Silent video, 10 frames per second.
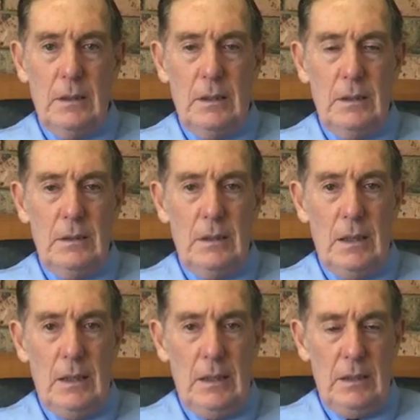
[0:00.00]
can
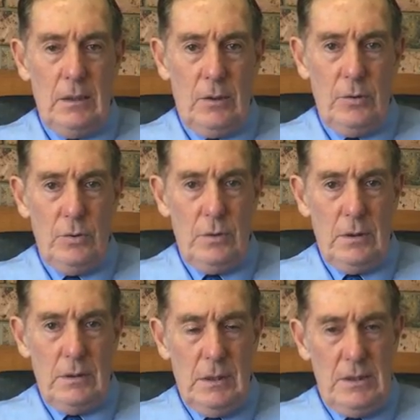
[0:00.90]
uh,
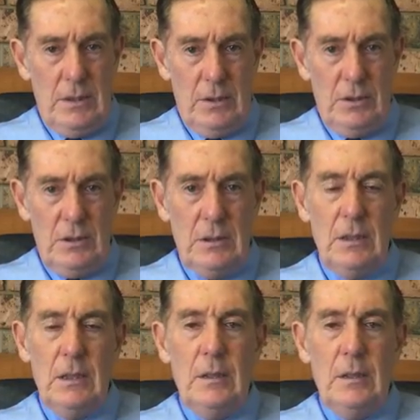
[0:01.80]
include dizziness,